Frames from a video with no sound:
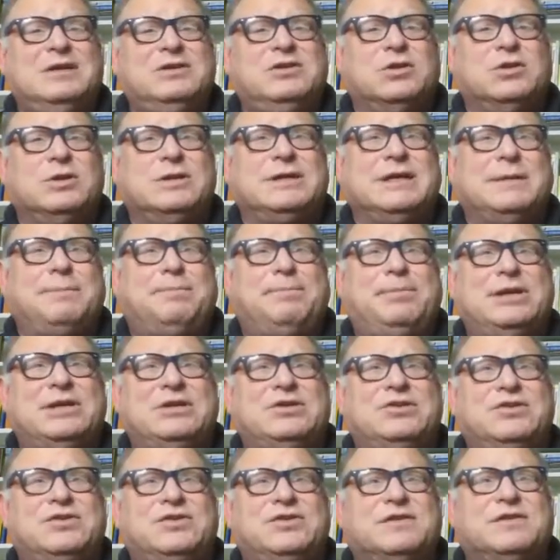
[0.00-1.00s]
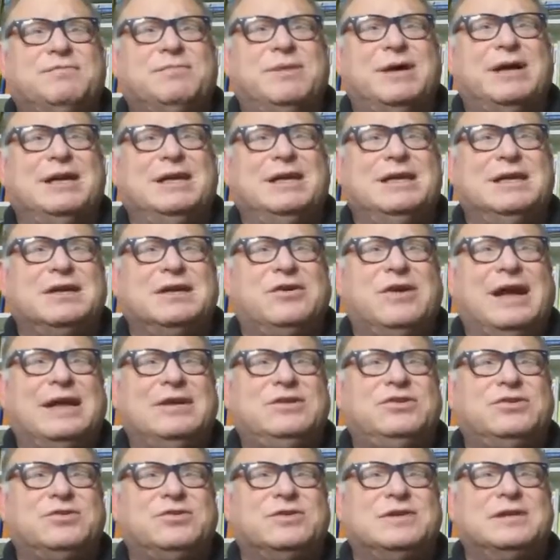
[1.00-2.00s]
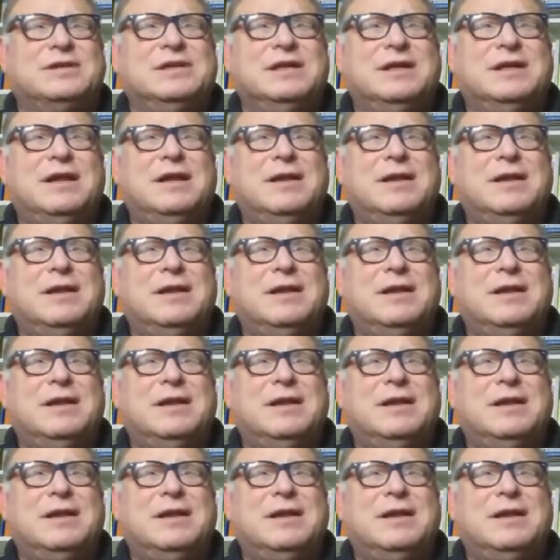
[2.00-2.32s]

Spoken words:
to look at pictures of my grandchildren,